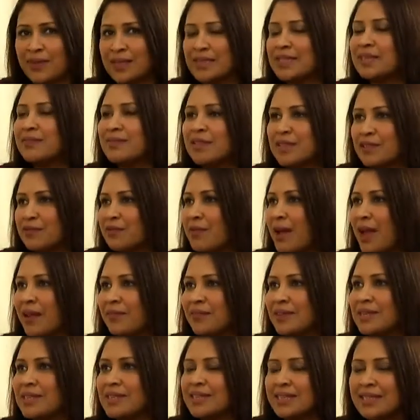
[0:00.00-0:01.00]
We are
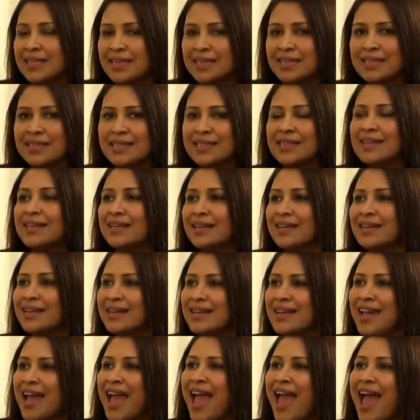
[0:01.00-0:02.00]
75 years this year,
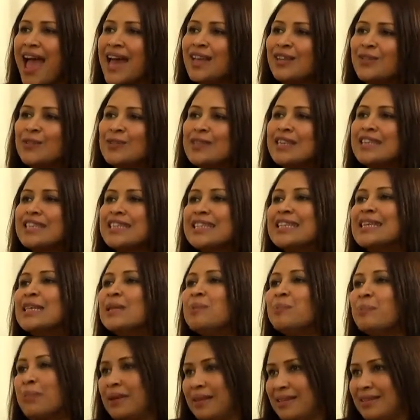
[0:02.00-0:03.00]
and those are
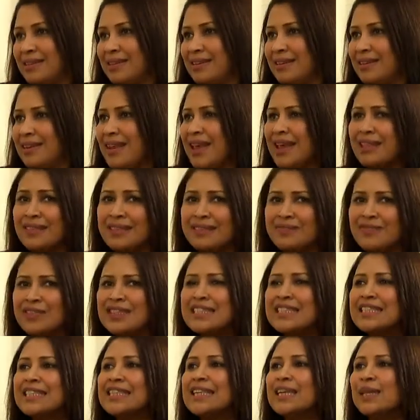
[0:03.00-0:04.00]
still present and
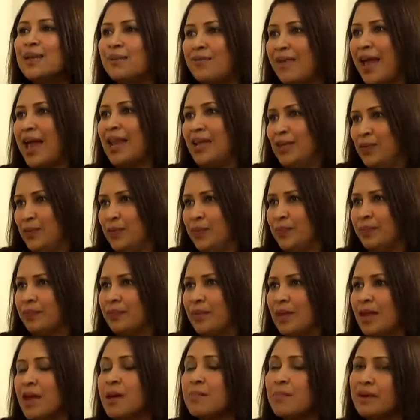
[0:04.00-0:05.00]
we still value.
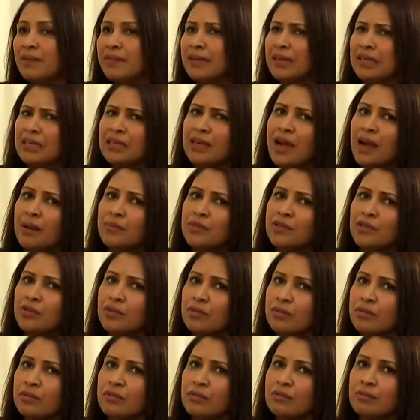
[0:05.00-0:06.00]
But when it comes
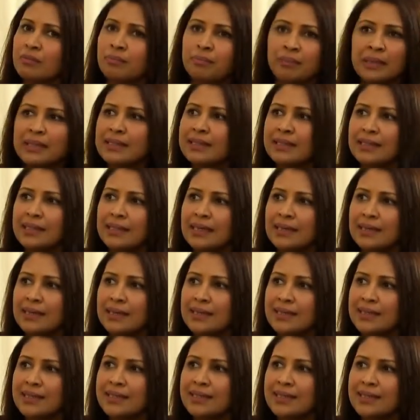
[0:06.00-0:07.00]
to
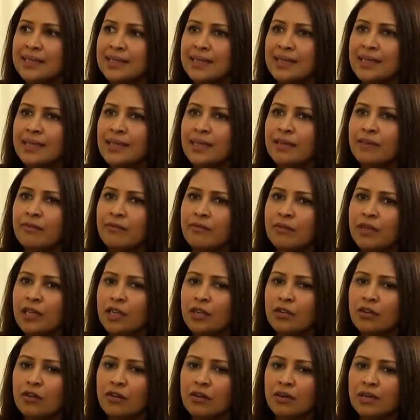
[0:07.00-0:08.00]
business,
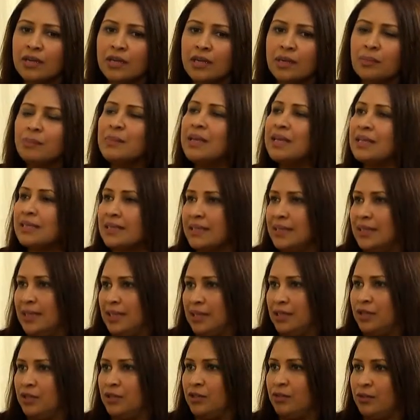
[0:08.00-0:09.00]
we don't mix
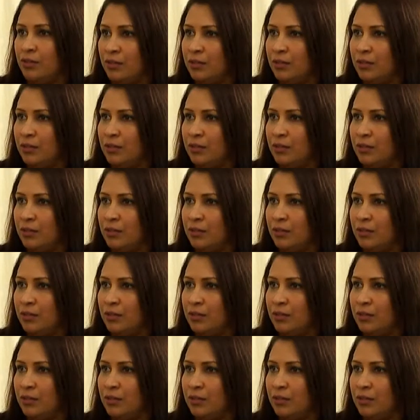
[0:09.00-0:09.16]
these two.